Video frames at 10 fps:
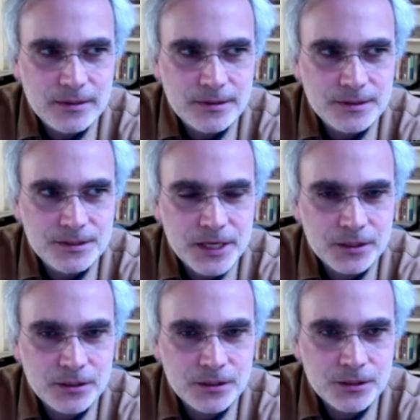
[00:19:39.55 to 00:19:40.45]

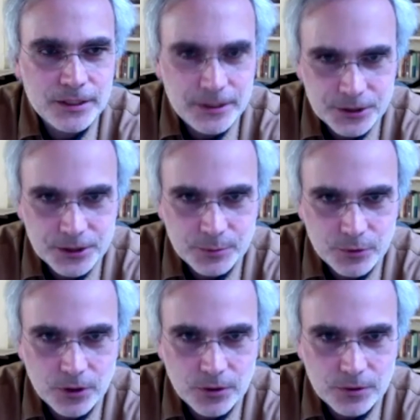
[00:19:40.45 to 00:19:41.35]
center leadership
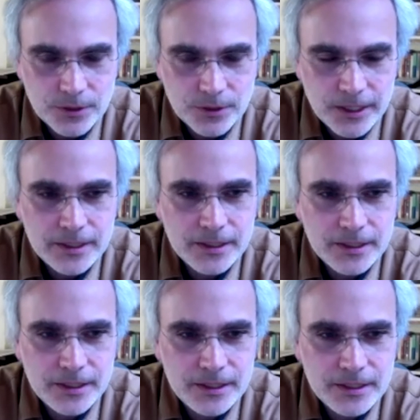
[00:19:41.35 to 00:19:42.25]
role, right? And
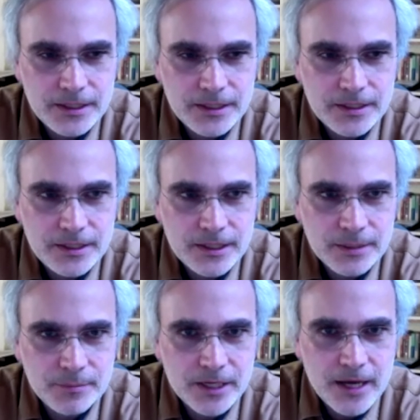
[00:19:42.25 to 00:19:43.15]
he had
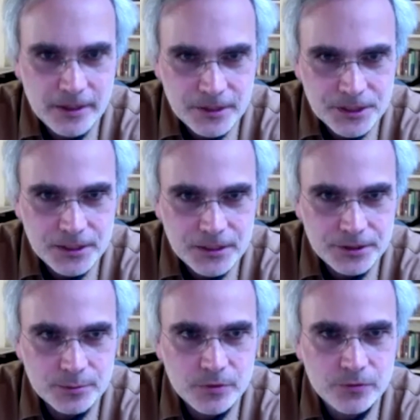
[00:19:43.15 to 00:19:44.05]
been an IRG
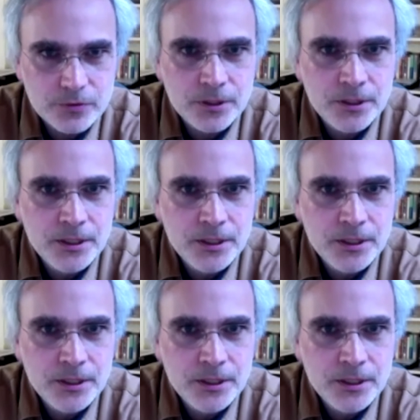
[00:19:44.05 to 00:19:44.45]
leader before.